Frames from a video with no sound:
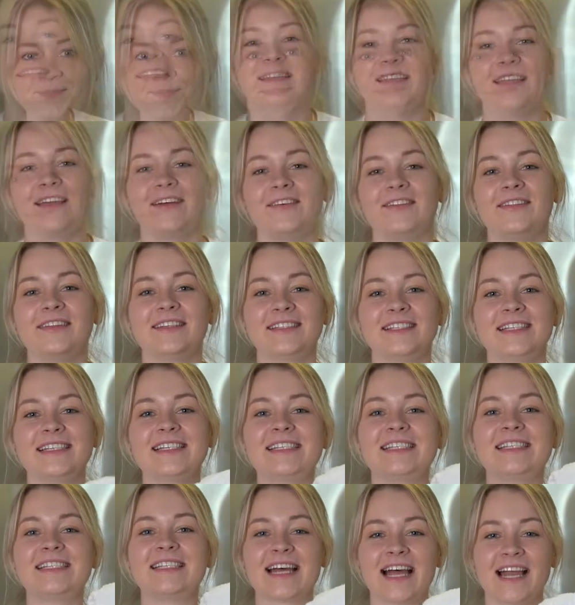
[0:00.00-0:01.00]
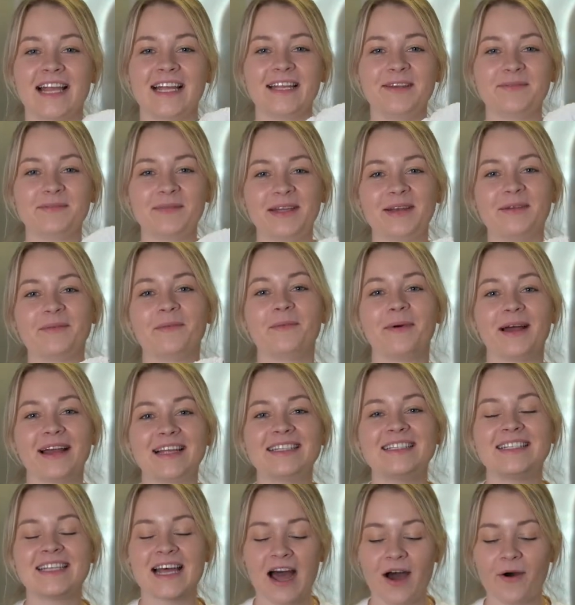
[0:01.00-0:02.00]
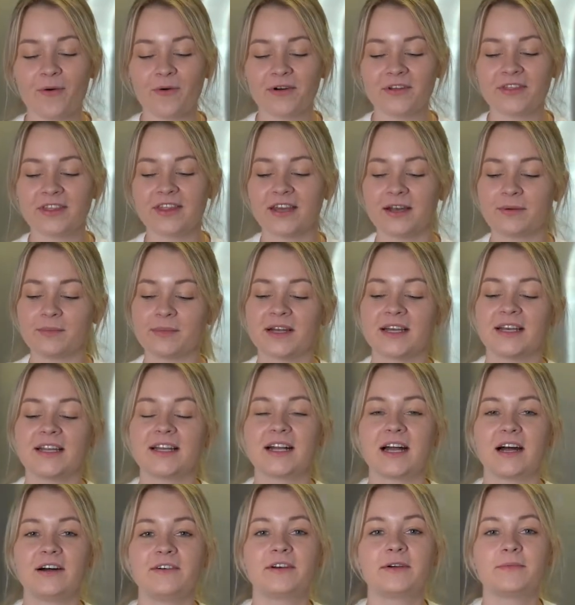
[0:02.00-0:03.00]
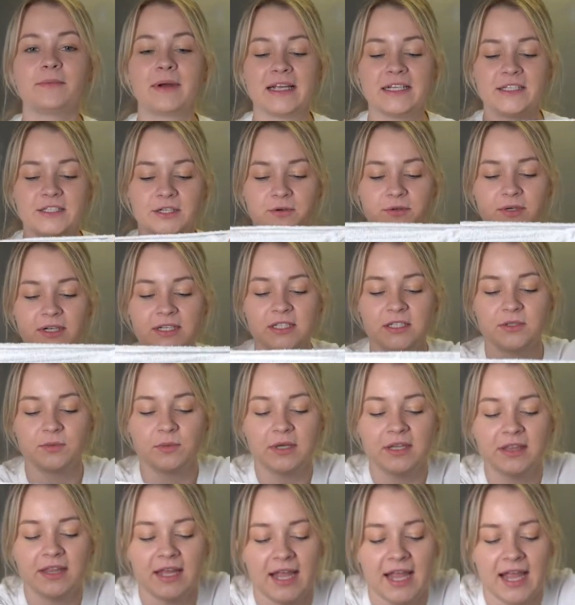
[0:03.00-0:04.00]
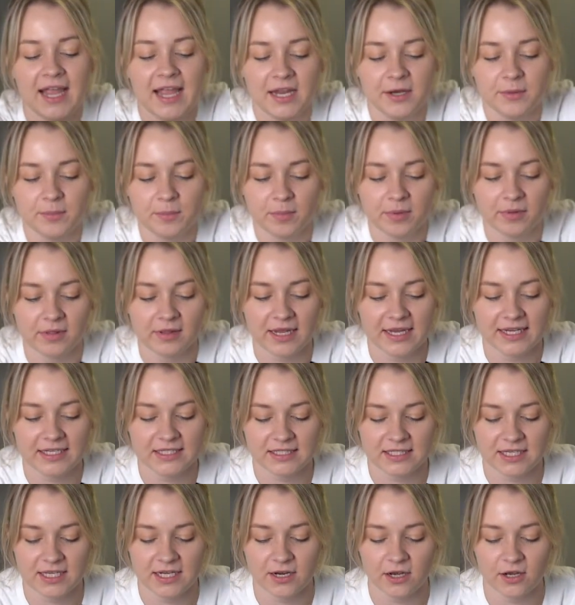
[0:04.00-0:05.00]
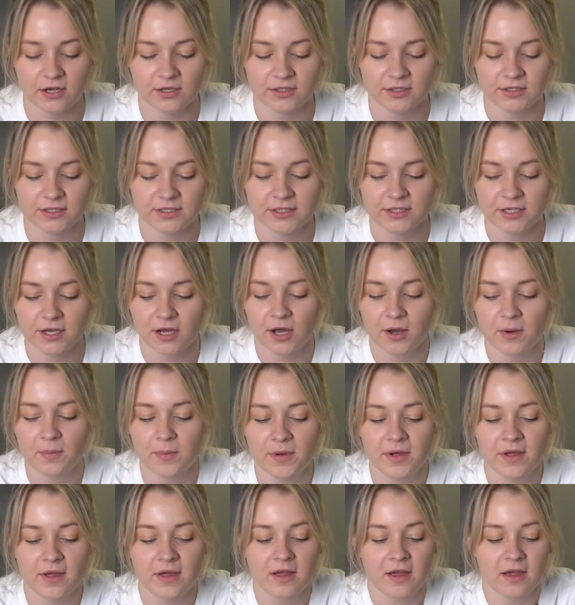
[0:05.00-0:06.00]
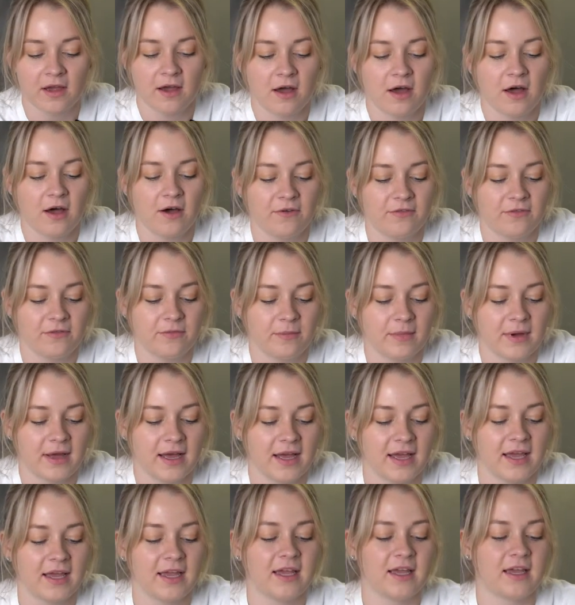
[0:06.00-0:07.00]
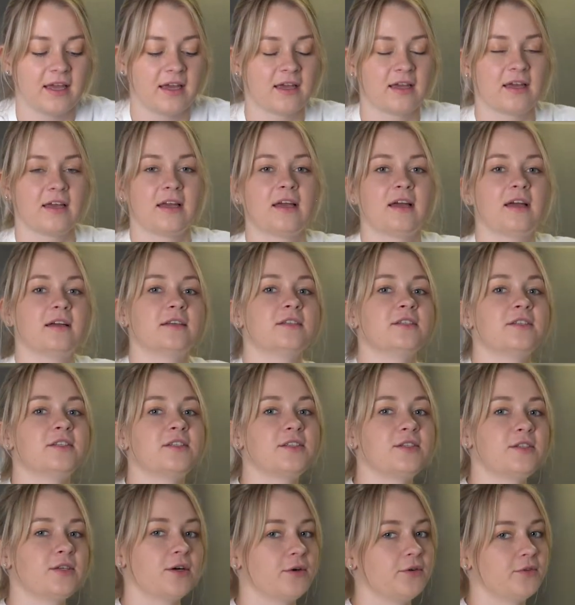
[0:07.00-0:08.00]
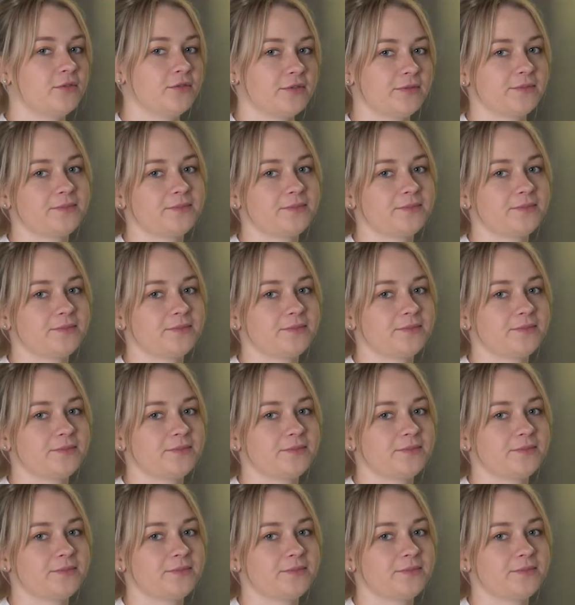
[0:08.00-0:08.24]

Now this is tiny bit wet towel that I'm gonna cover my donuts with and place it on top of my stove.